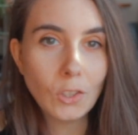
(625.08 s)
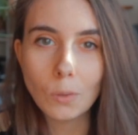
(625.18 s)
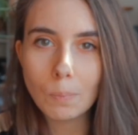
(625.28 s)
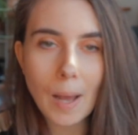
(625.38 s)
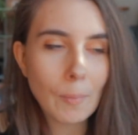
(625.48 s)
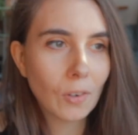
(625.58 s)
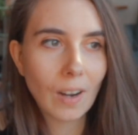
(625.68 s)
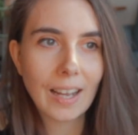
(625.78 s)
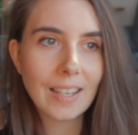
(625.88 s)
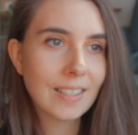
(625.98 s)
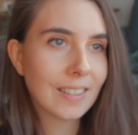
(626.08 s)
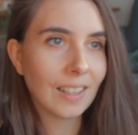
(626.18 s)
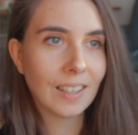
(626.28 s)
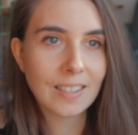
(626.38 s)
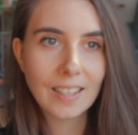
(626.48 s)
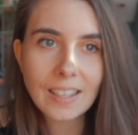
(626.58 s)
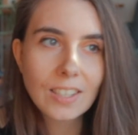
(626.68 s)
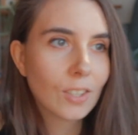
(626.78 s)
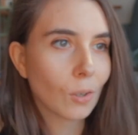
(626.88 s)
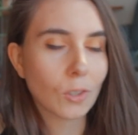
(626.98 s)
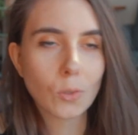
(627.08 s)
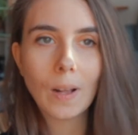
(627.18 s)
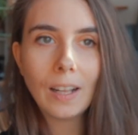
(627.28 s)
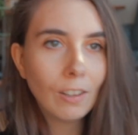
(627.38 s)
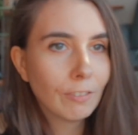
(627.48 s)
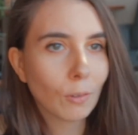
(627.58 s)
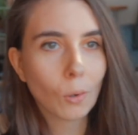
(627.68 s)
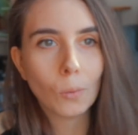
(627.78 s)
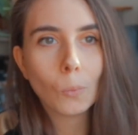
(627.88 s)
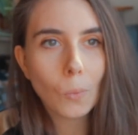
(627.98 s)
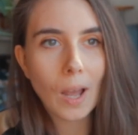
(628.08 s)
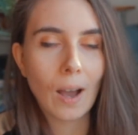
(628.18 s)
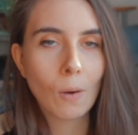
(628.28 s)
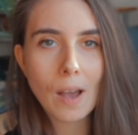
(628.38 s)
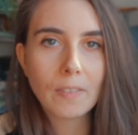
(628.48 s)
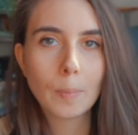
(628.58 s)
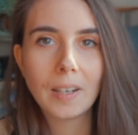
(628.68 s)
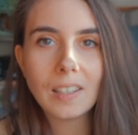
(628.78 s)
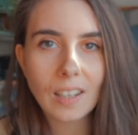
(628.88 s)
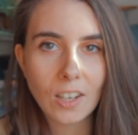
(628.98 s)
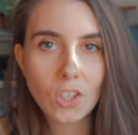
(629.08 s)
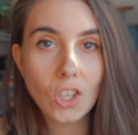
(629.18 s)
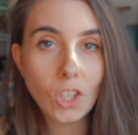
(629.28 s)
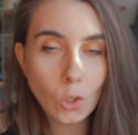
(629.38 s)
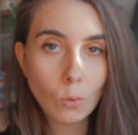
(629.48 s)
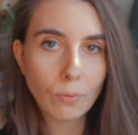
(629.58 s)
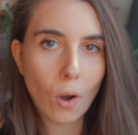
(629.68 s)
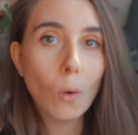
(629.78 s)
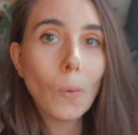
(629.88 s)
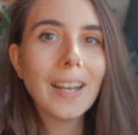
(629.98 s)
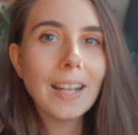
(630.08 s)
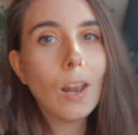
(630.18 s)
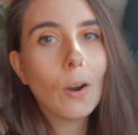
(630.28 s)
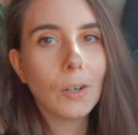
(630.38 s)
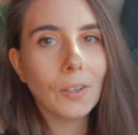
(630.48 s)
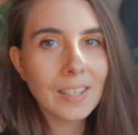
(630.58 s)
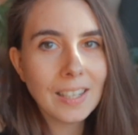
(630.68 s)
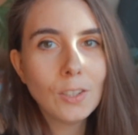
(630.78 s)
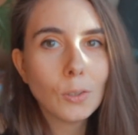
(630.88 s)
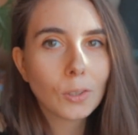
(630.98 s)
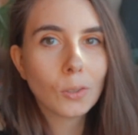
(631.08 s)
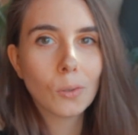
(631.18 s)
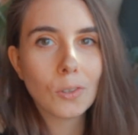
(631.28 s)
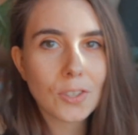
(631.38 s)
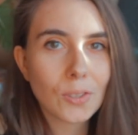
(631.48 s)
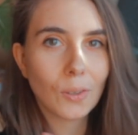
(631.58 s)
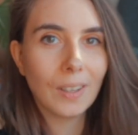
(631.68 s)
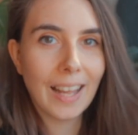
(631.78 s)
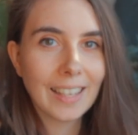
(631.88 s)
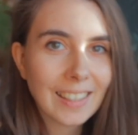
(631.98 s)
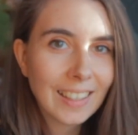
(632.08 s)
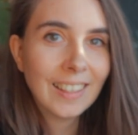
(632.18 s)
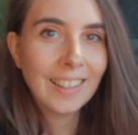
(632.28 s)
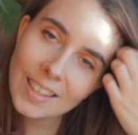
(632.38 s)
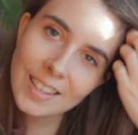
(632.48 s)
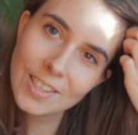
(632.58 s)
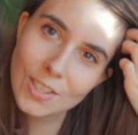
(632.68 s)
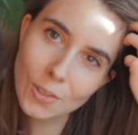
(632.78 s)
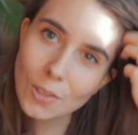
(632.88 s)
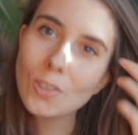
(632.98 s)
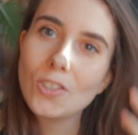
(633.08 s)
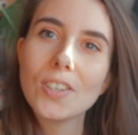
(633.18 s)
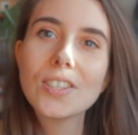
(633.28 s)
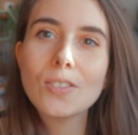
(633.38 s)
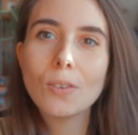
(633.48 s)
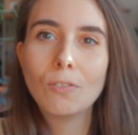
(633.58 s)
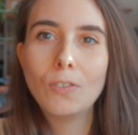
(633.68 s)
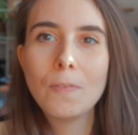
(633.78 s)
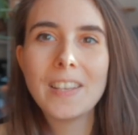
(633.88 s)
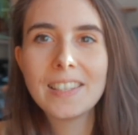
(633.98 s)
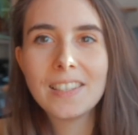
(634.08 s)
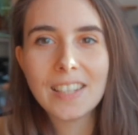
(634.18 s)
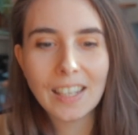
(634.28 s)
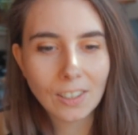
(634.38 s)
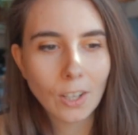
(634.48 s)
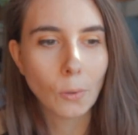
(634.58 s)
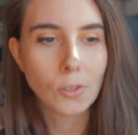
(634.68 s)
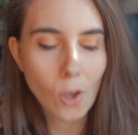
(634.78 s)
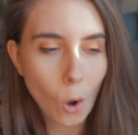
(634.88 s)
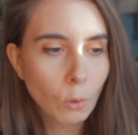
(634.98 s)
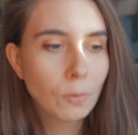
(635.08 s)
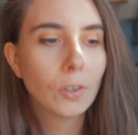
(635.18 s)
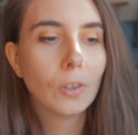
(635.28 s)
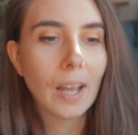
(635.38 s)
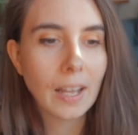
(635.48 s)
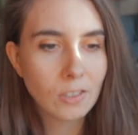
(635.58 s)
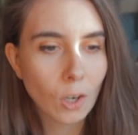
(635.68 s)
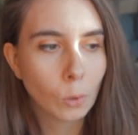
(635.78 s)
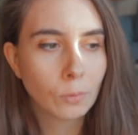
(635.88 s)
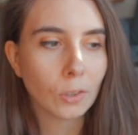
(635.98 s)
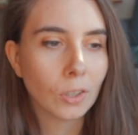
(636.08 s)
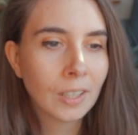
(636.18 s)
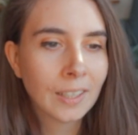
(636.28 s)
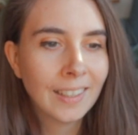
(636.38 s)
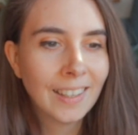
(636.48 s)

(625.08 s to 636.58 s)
you memorize the 6 or 12 or however many kanji you've already learned in your course, or like, so you're just revisiting those over and over